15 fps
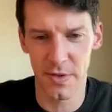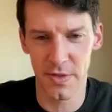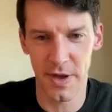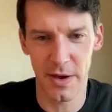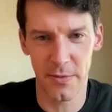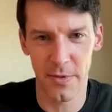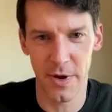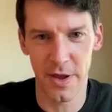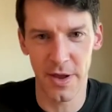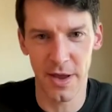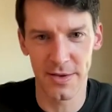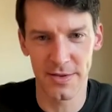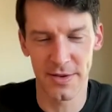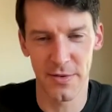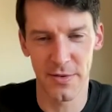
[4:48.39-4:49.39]
it that way
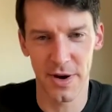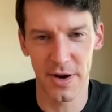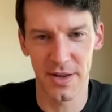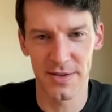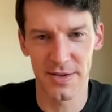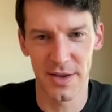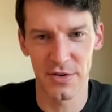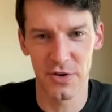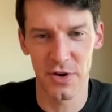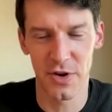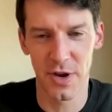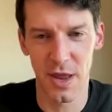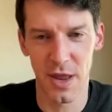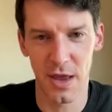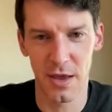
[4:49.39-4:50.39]
as an organization?